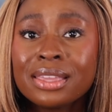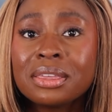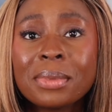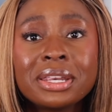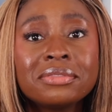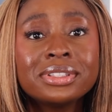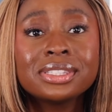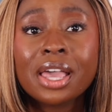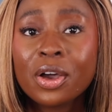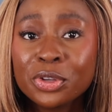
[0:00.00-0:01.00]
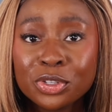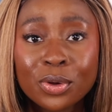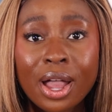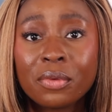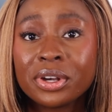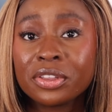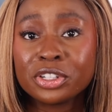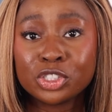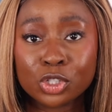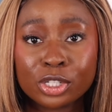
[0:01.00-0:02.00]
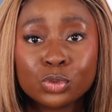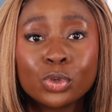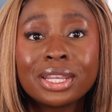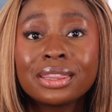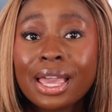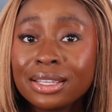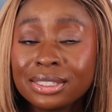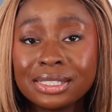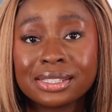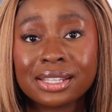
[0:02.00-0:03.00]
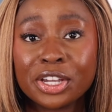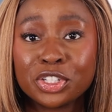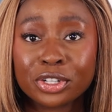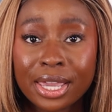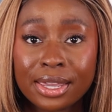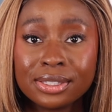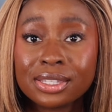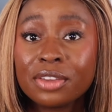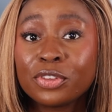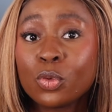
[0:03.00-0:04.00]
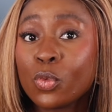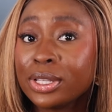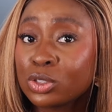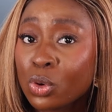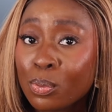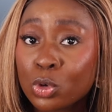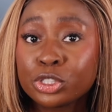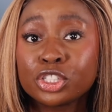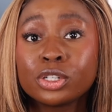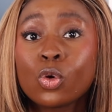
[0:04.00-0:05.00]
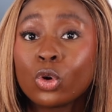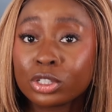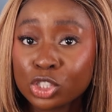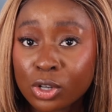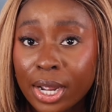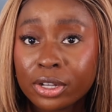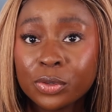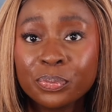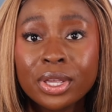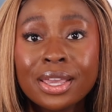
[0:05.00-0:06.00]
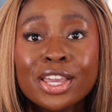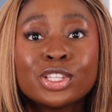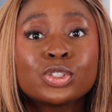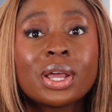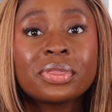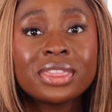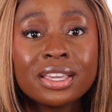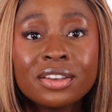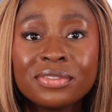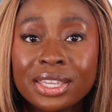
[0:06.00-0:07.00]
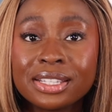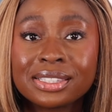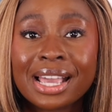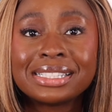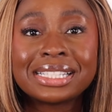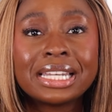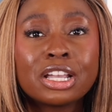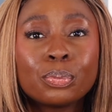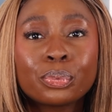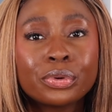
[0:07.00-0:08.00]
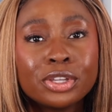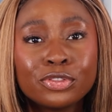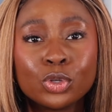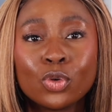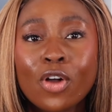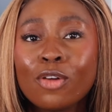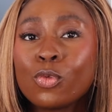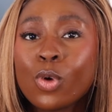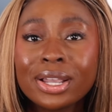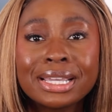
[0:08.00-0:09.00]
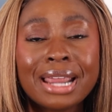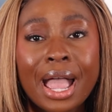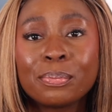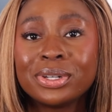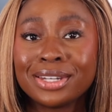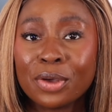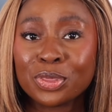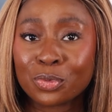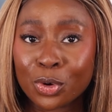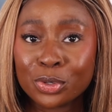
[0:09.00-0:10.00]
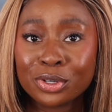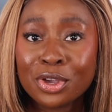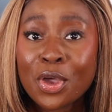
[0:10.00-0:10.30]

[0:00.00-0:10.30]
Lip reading: They might even tell you how another judge would likely decide your case if it went to a motion or a trial. So now think of this as getting a preview of what could happen down the road.